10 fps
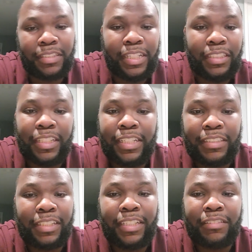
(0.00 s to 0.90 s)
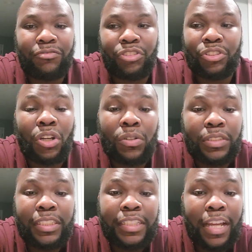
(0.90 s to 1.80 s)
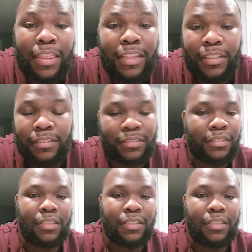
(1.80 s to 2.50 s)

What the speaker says: They result in nothing.